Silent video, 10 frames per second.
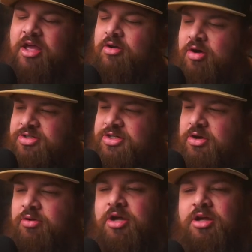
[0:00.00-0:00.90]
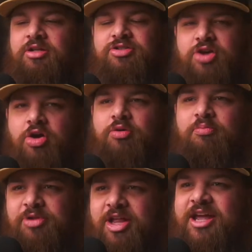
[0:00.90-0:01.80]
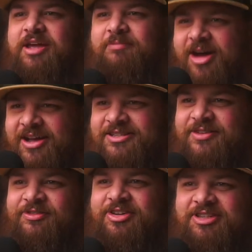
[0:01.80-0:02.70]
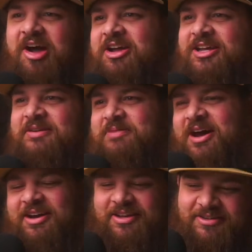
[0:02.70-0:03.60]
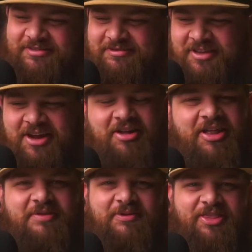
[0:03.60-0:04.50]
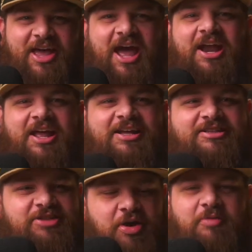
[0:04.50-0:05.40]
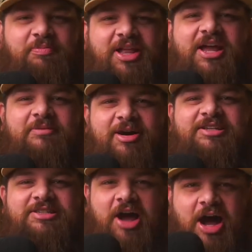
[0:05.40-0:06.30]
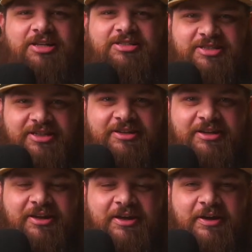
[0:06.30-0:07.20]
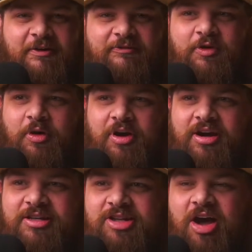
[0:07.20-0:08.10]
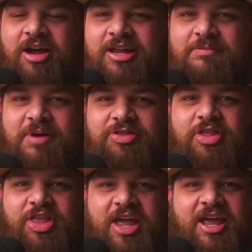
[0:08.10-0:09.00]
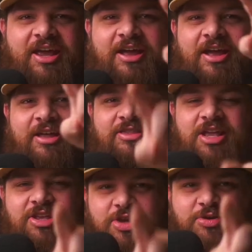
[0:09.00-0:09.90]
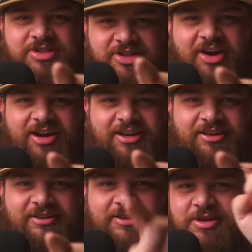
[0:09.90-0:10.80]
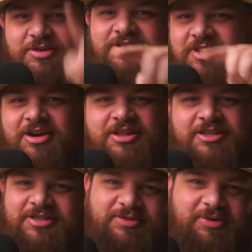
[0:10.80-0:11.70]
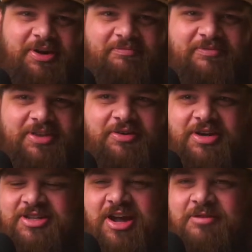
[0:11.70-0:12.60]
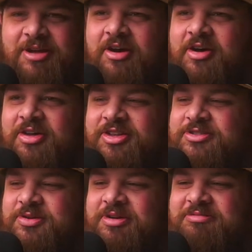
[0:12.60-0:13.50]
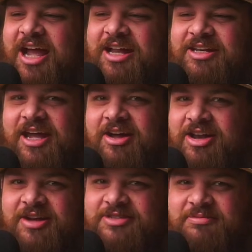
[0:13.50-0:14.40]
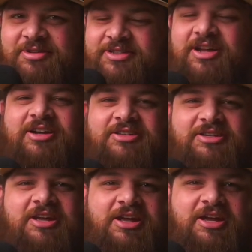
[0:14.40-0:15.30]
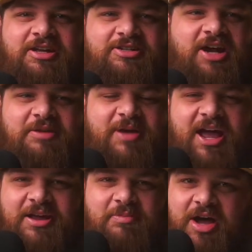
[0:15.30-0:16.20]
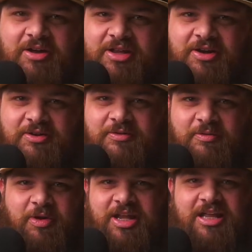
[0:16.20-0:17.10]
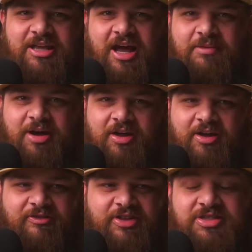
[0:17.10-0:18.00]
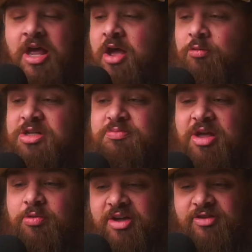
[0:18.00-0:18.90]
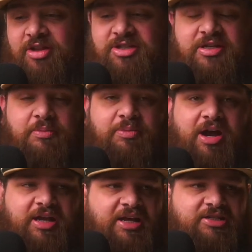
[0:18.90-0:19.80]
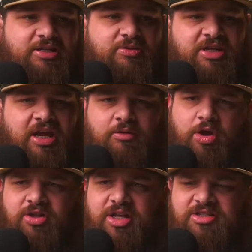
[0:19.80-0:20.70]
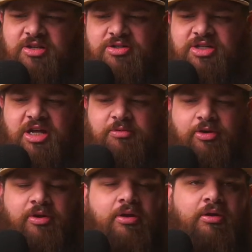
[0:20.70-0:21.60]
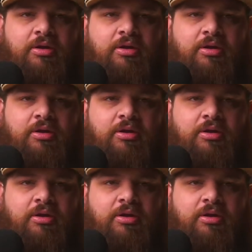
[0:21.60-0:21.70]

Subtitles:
And also, don't blame us for talking about it. Like, I'll end with that. Don't blame us, Austin, for talking about the thing that you started. You started this storm. You want to talk about, oh, the storm died down and I was able to talk to Johnny Mac about, what he thought about all of this, which, by the way, if you listen to the podcast, he was like, well, that's understandable.